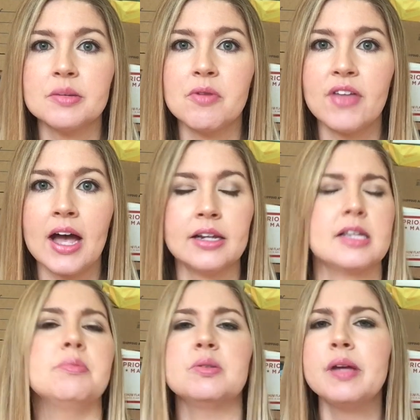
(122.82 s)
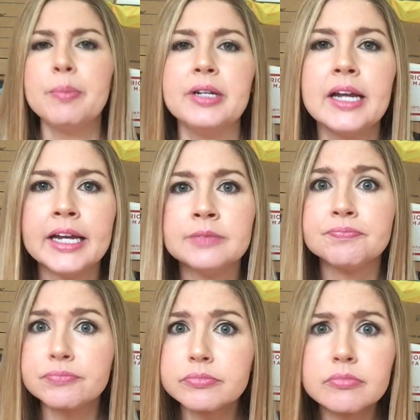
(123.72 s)
some of that. It keeps me up at
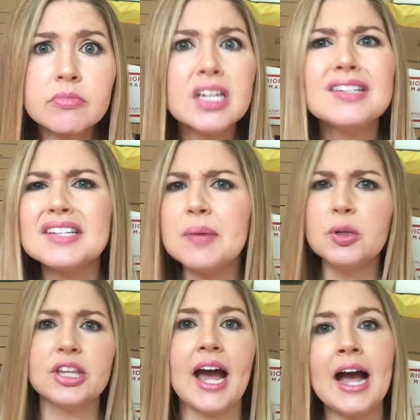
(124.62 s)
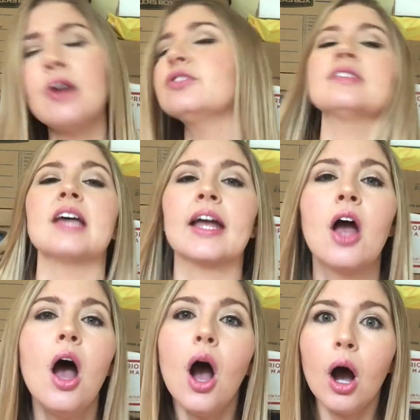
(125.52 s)
night. And same with the house. It's like,
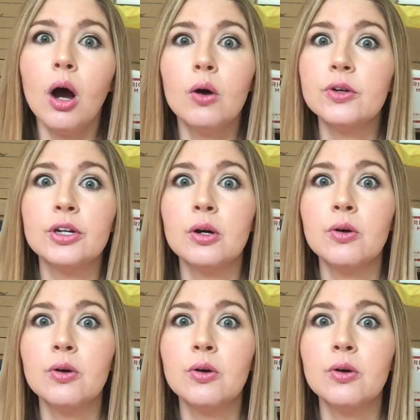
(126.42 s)
oh,